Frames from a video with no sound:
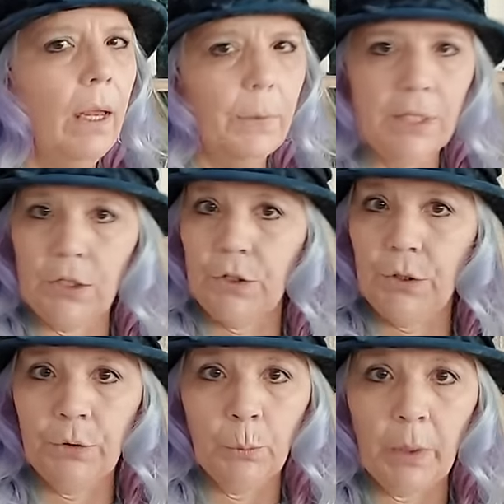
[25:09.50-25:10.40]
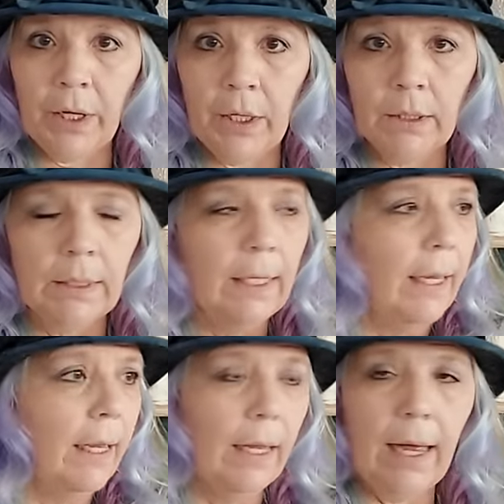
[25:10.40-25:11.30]
It was a student winner
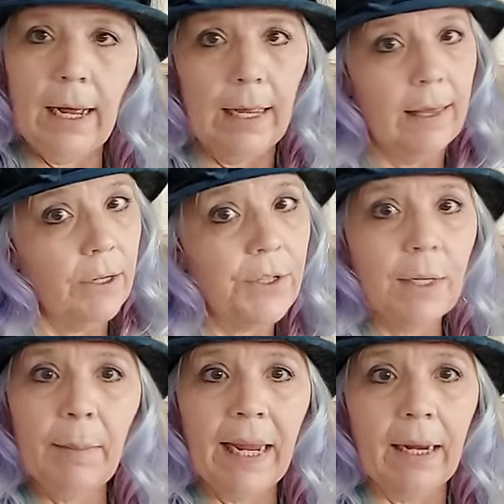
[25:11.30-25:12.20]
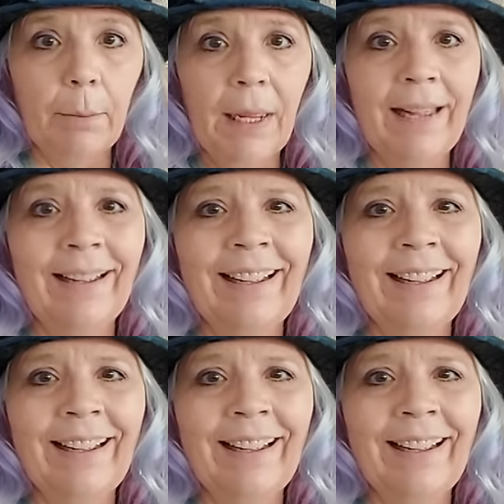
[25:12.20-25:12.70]
uh, they're still making them.